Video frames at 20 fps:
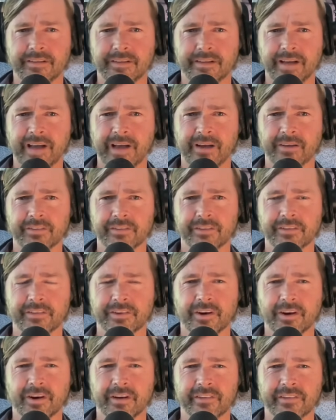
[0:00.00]
house in
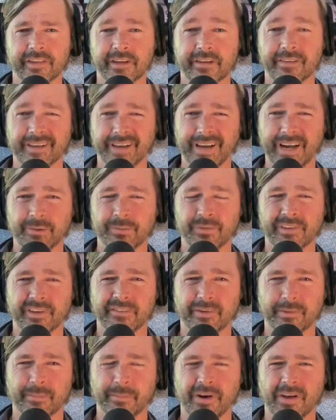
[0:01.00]
Scarsdale. The guy was
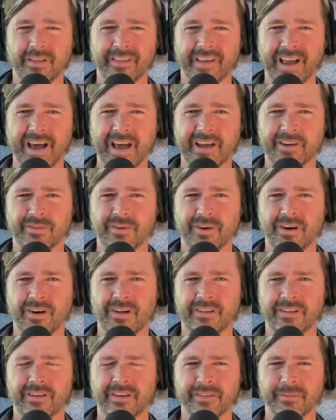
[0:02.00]
giving him all the Adderall
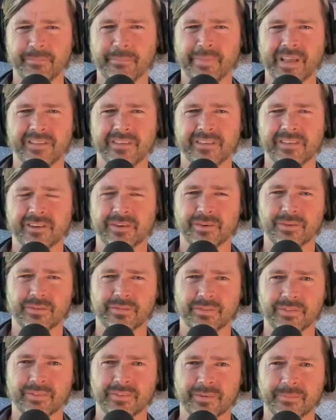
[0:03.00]
and all the benzos
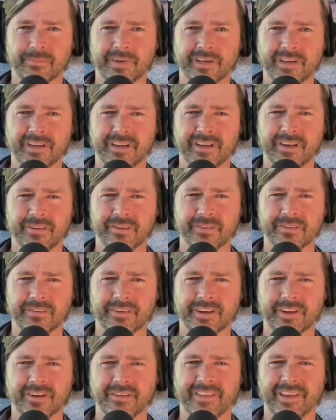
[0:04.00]
for so many years.
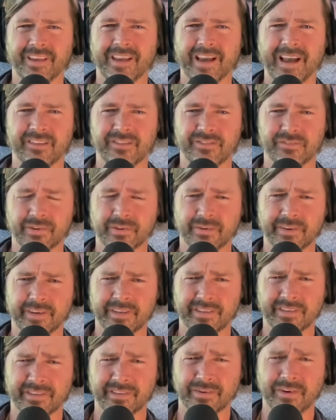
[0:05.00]
The
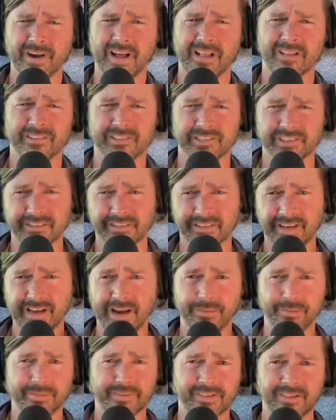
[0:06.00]
gastroenterologist, the guy
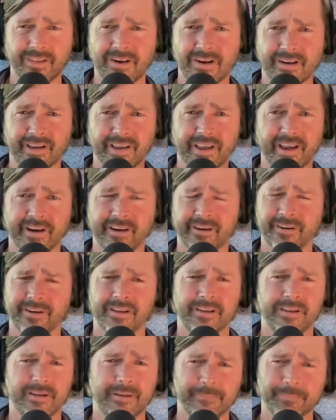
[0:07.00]
with the long hair,
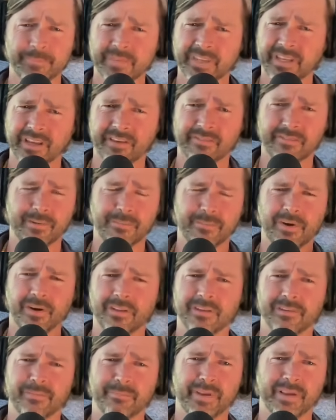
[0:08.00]
giving him all
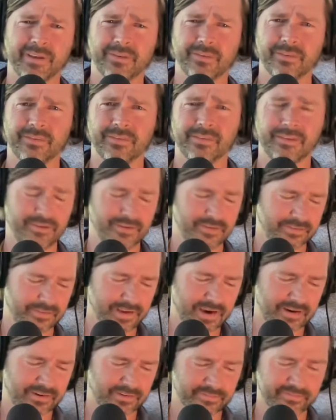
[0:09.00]
his pills.
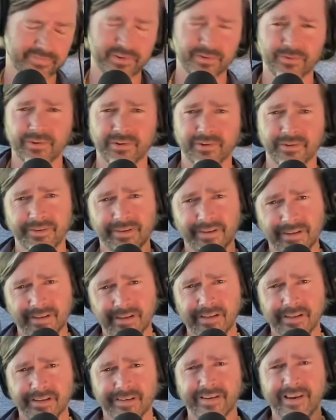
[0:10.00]
Dr. Feelgood,
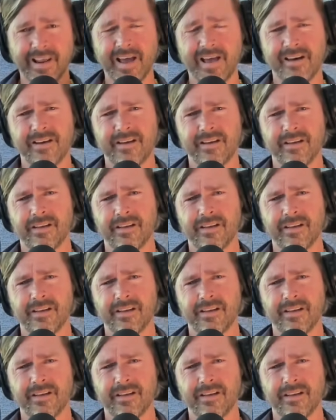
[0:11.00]
dead.